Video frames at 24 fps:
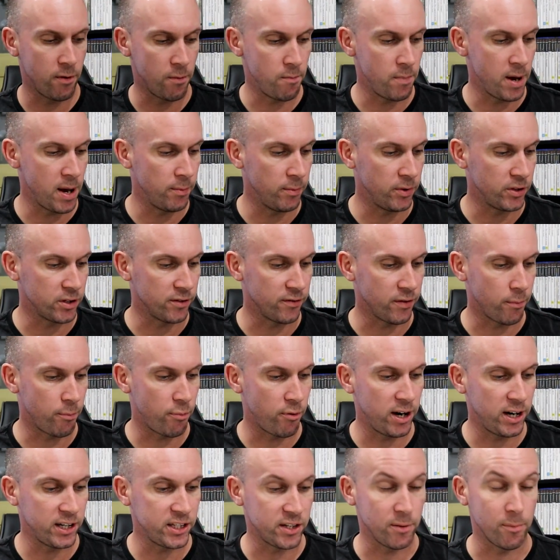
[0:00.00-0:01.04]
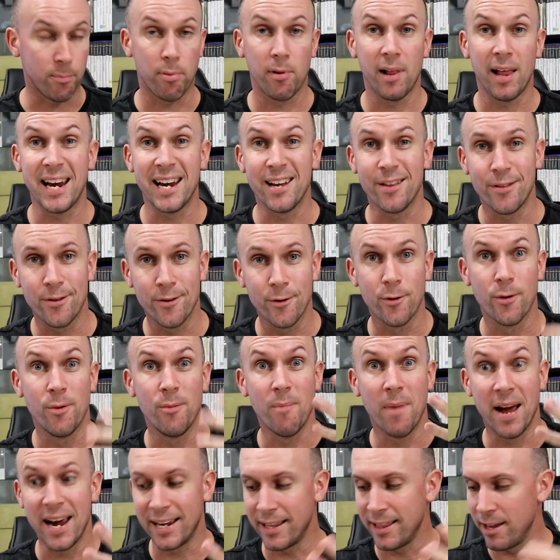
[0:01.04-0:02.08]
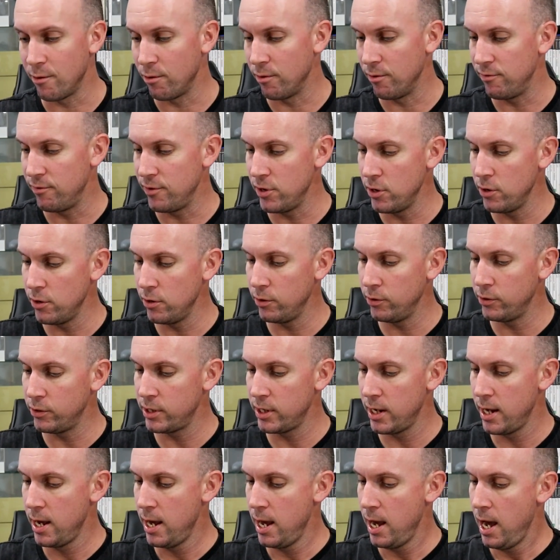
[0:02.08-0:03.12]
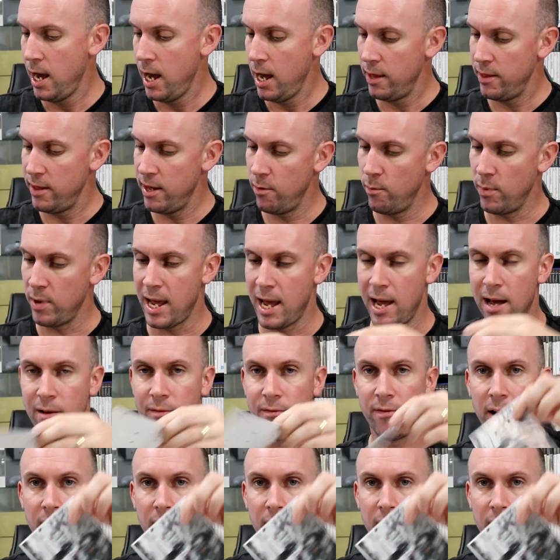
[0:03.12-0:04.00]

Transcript: members of the press to play through and make their reviews. Then we have